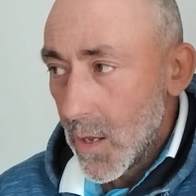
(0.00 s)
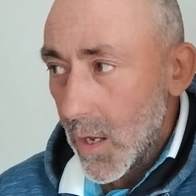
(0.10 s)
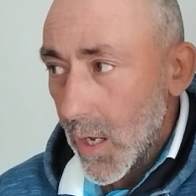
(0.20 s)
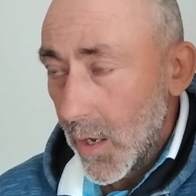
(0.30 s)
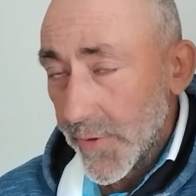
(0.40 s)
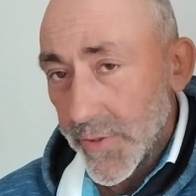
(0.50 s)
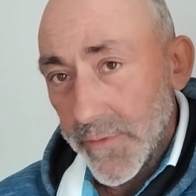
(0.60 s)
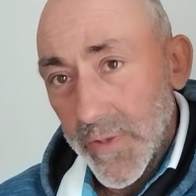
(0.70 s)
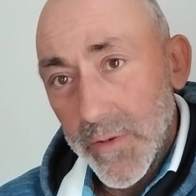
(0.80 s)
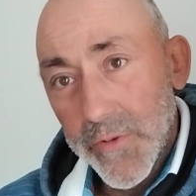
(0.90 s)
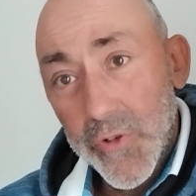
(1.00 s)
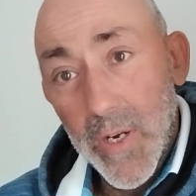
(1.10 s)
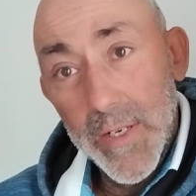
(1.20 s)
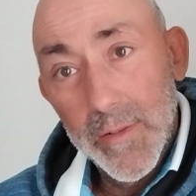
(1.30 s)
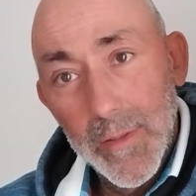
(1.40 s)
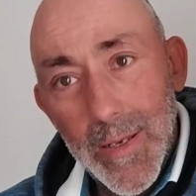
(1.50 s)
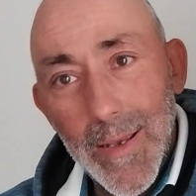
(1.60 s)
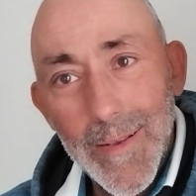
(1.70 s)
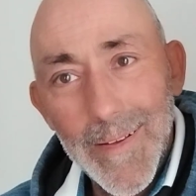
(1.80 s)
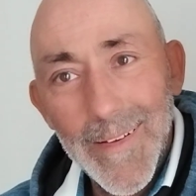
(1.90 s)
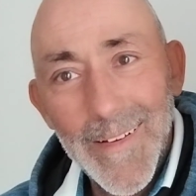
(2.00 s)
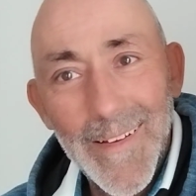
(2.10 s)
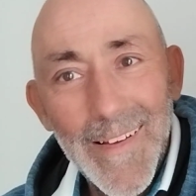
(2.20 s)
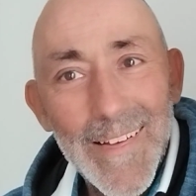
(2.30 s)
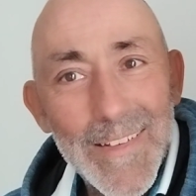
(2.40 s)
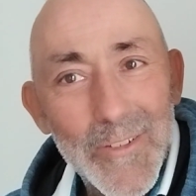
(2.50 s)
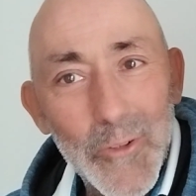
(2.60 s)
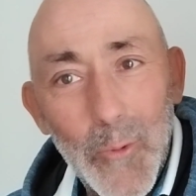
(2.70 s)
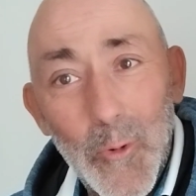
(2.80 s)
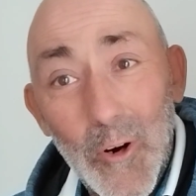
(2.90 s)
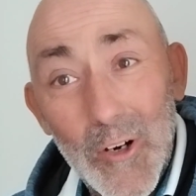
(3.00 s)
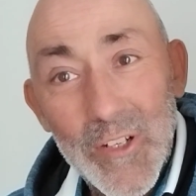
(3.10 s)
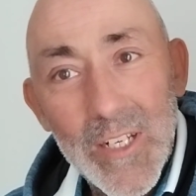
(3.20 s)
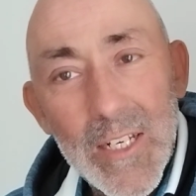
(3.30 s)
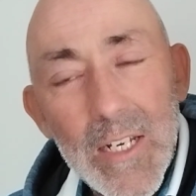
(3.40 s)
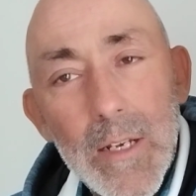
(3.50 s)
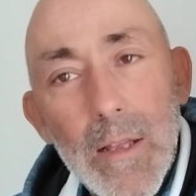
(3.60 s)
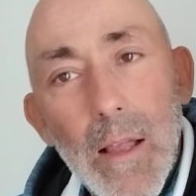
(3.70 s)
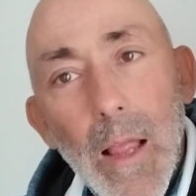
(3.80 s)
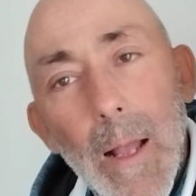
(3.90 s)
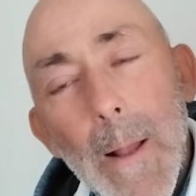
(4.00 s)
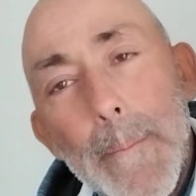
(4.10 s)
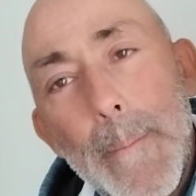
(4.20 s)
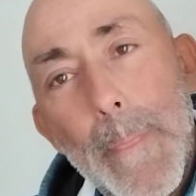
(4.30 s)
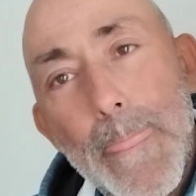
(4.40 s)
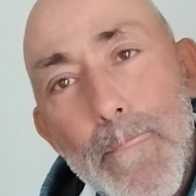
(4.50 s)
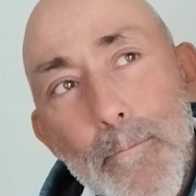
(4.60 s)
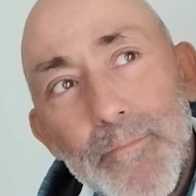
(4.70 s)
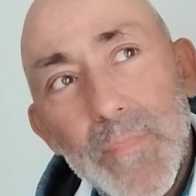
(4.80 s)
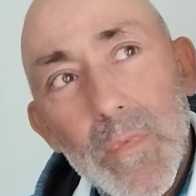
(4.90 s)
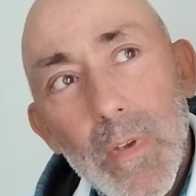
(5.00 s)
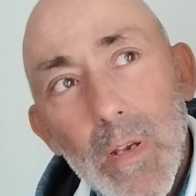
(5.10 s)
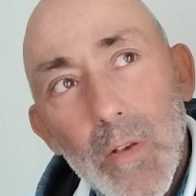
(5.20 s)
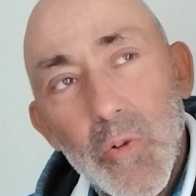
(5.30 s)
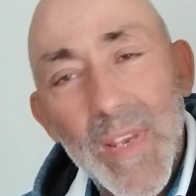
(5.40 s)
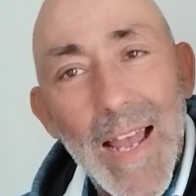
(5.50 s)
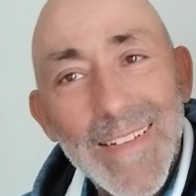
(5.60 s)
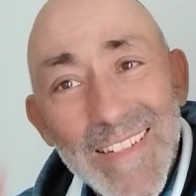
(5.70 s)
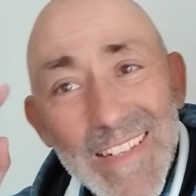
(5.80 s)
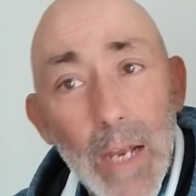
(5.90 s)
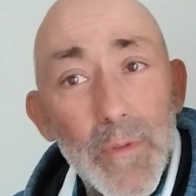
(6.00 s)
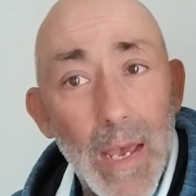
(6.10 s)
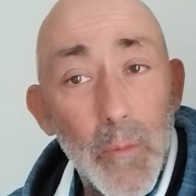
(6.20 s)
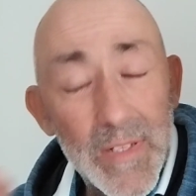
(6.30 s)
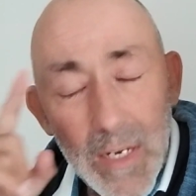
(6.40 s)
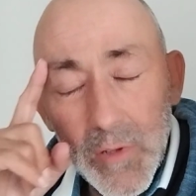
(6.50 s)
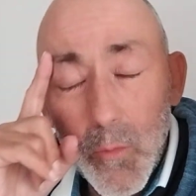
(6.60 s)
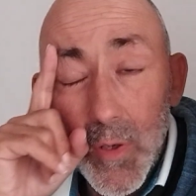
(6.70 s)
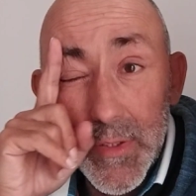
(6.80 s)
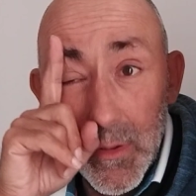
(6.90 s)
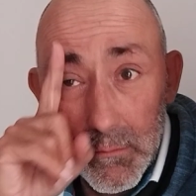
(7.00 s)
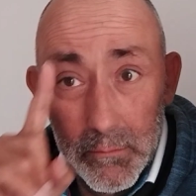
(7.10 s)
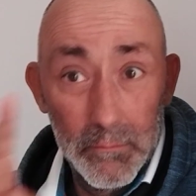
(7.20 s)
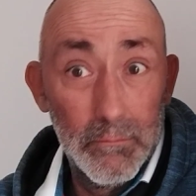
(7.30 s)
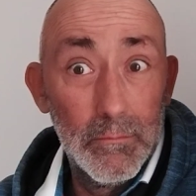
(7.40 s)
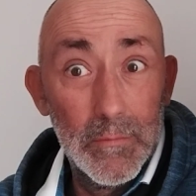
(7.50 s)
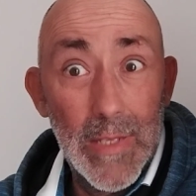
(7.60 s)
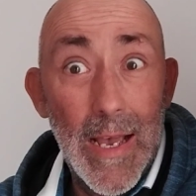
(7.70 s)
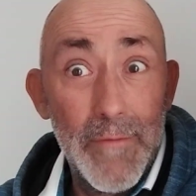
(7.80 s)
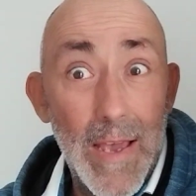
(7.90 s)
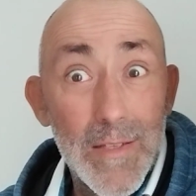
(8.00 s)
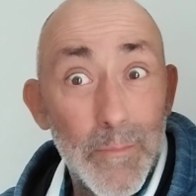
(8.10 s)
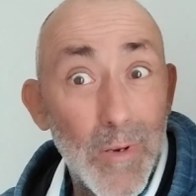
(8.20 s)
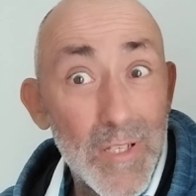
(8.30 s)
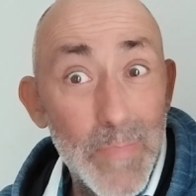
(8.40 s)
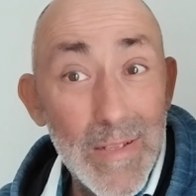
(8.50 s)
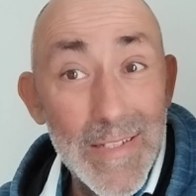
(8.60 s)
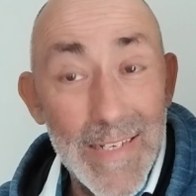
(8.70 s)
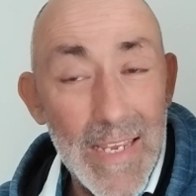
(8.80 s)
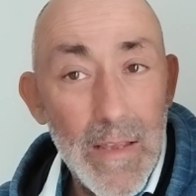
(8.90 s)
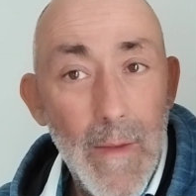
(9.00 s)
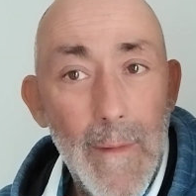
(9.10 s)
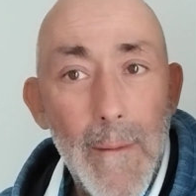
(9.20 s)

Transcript: Hundreds of years trying to stop wars. So we can't discount that. We definitely want to have that as a possibility.